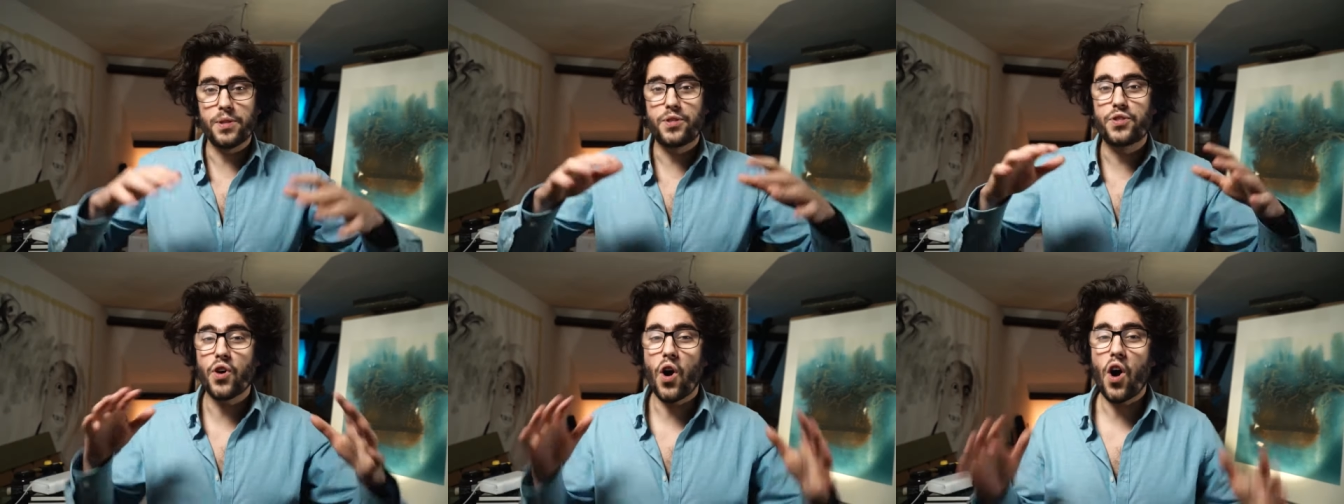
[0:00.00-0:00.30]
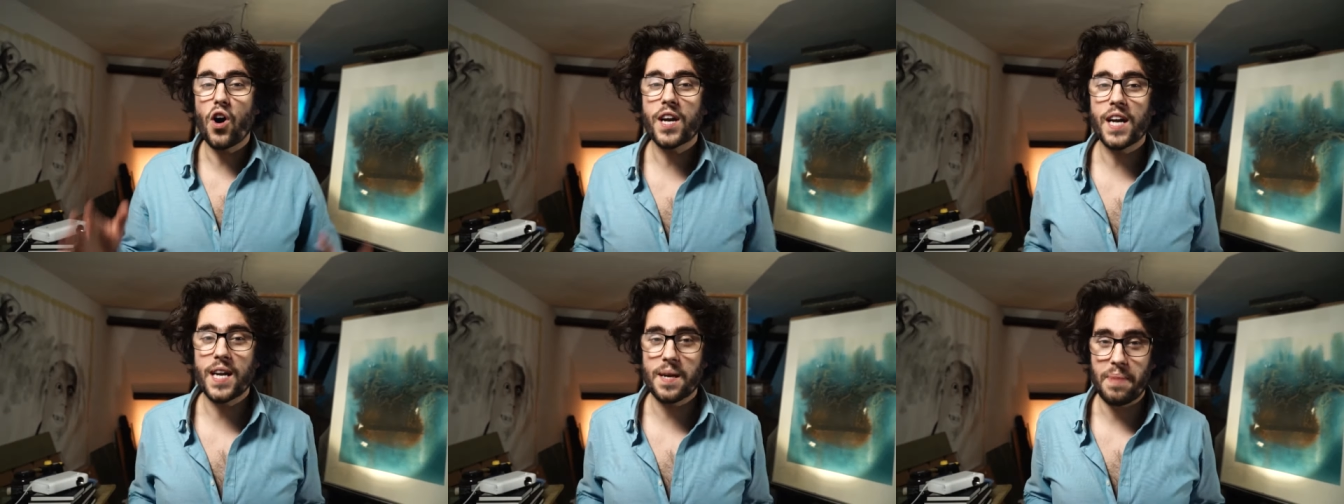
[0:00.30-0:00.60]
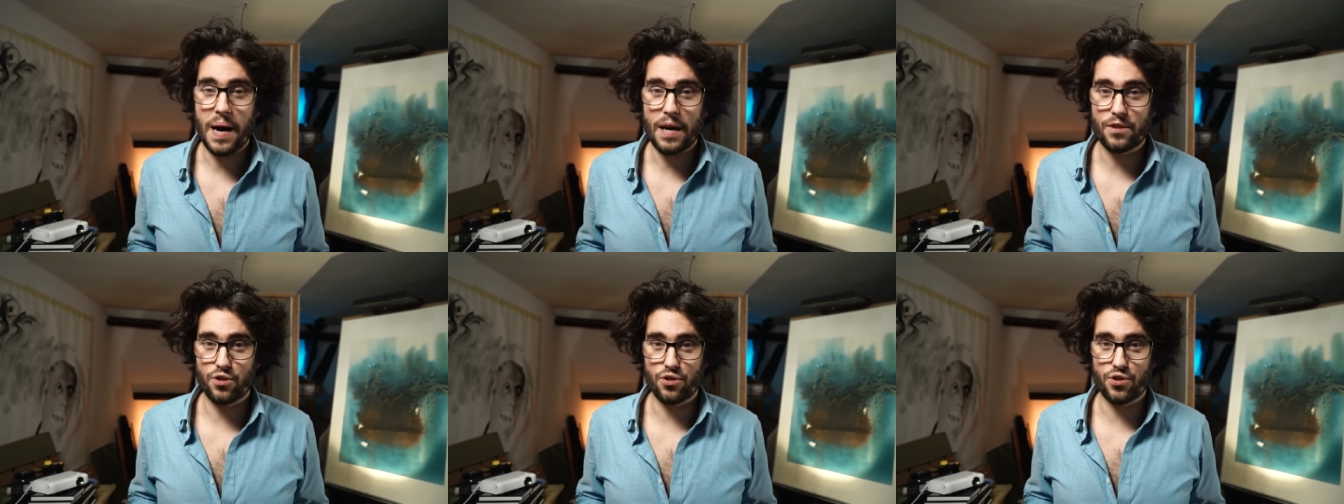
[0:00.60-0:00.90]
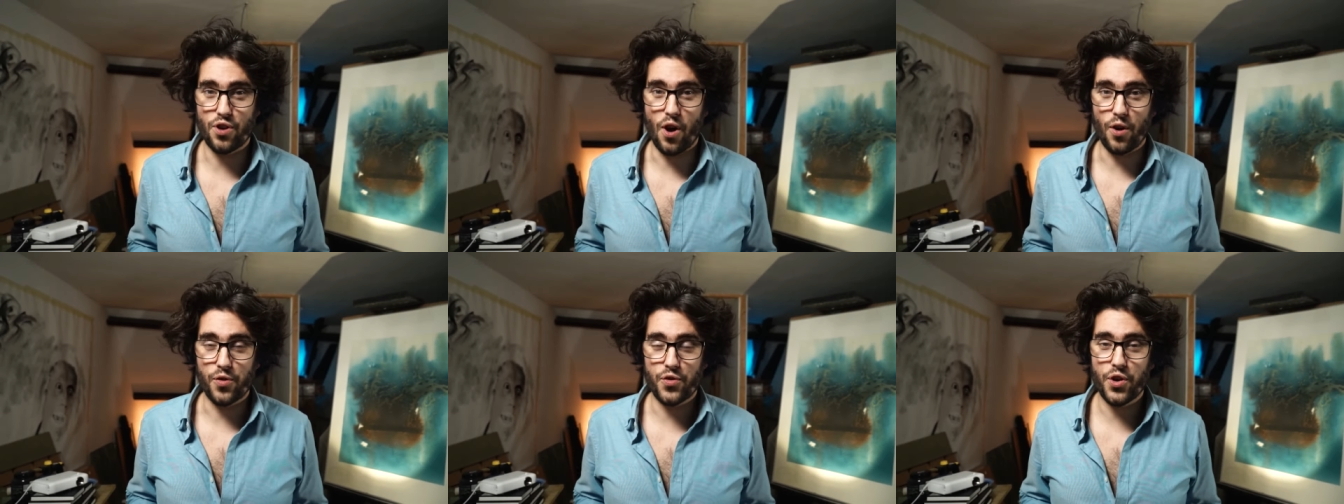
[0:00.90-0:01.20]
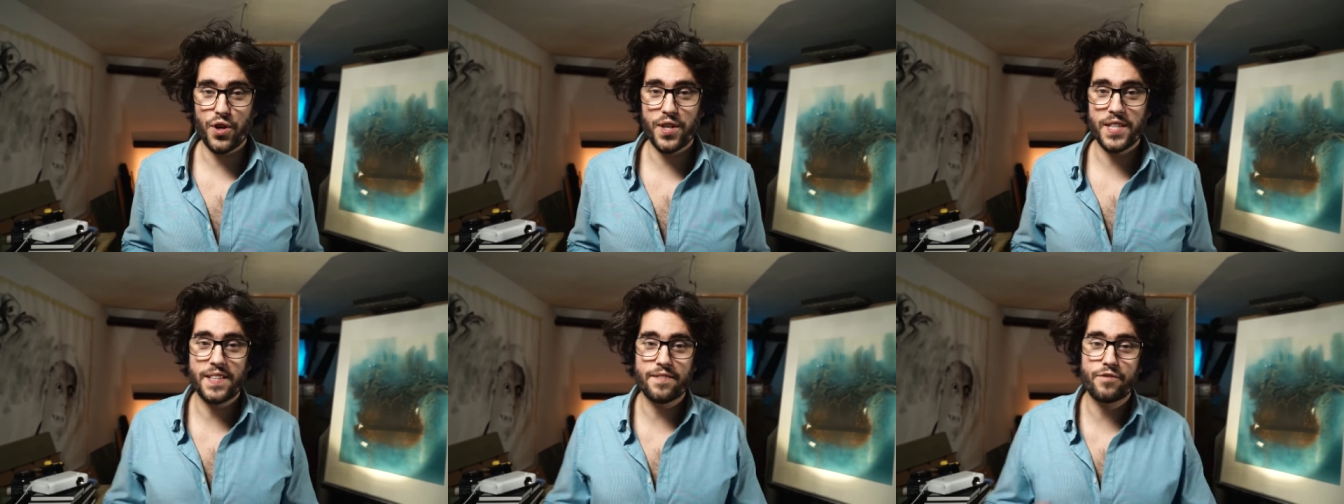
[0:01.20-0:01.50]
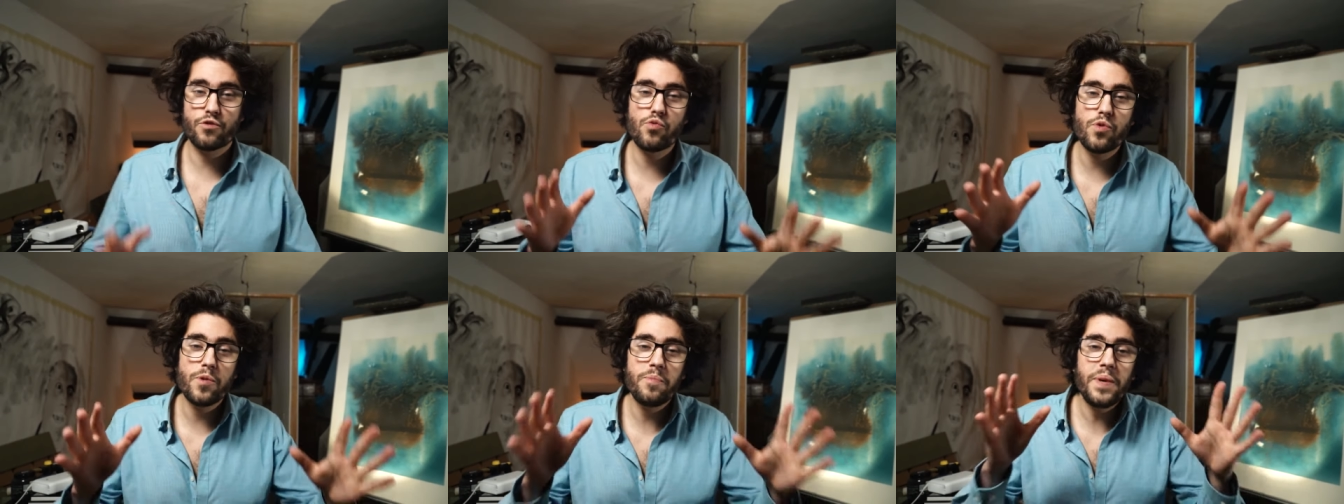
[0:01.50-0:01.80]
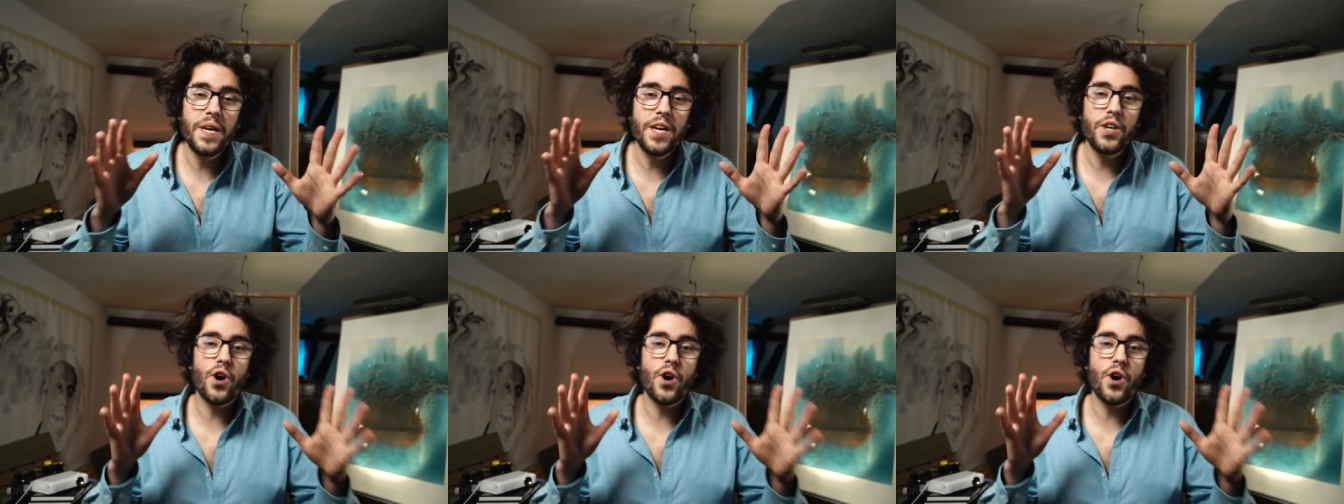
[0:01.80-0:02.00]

But talking about those alternatives would be